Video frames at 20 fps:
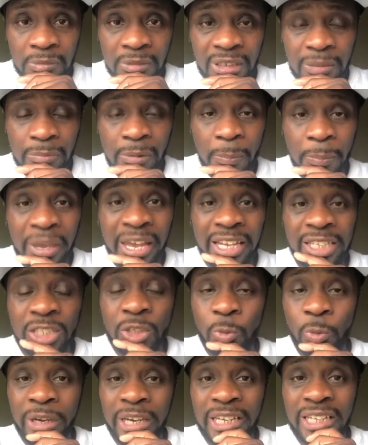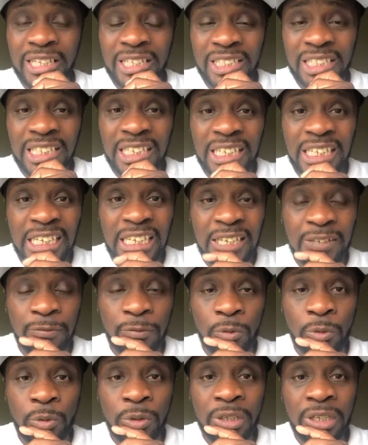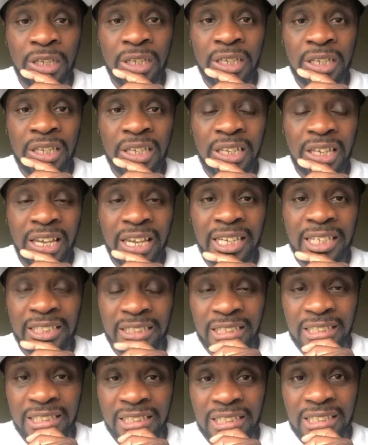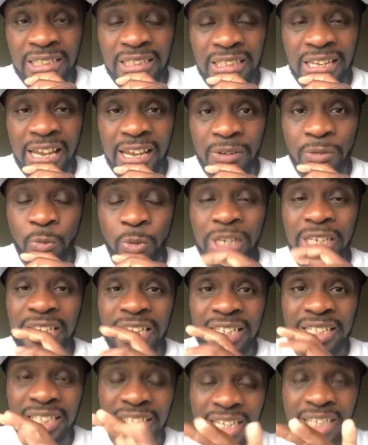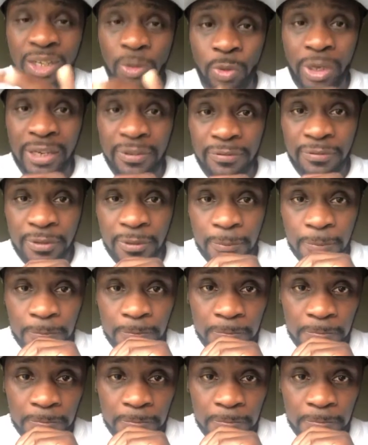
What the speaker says: Perpetuating this evil existence that we need to get away from.